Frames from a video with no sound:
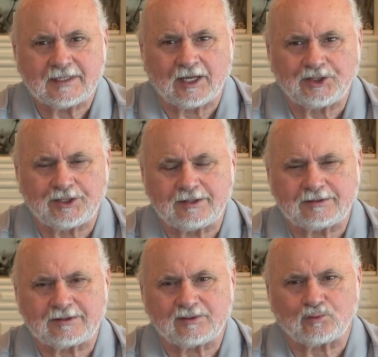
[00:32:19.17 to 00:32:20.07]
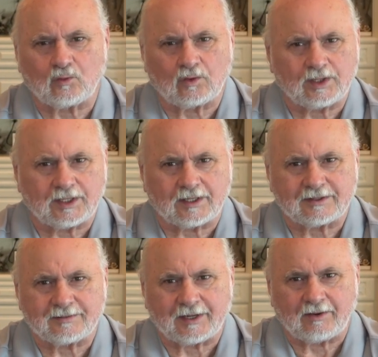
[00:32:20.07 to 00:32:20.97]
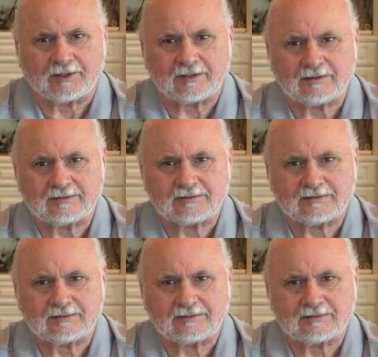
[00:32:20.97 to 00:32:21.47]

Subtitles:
And Jesus is warning us about it.